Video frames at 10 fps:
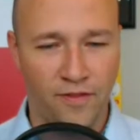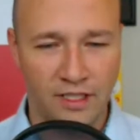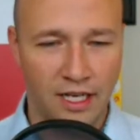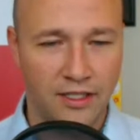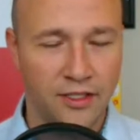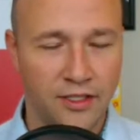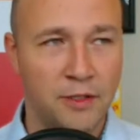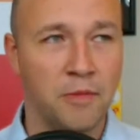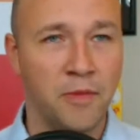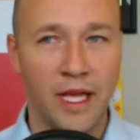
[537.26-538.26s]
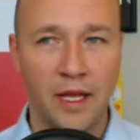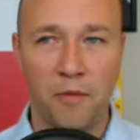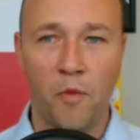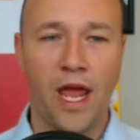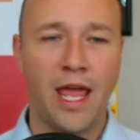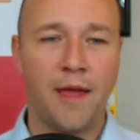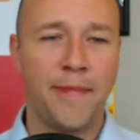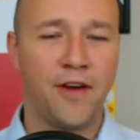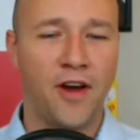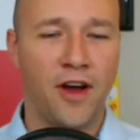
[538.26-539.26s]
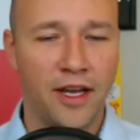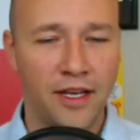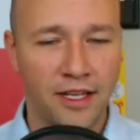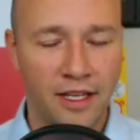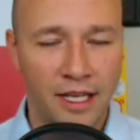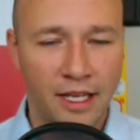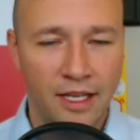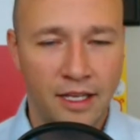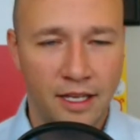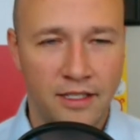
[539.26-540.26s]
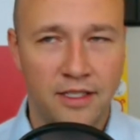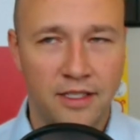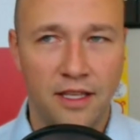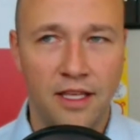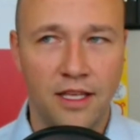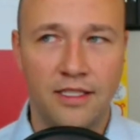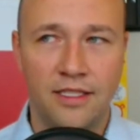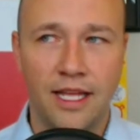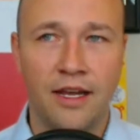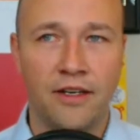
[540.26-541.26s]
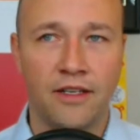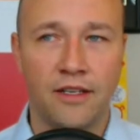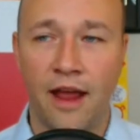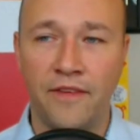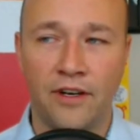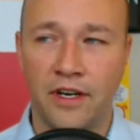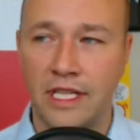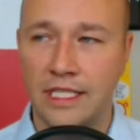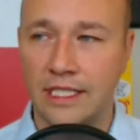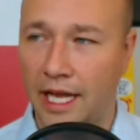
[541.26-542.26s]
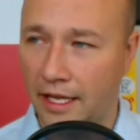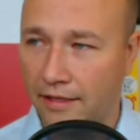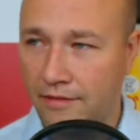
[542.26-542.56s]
Dr. Doom, like way beyond, because the standard, I've never heard of this guy,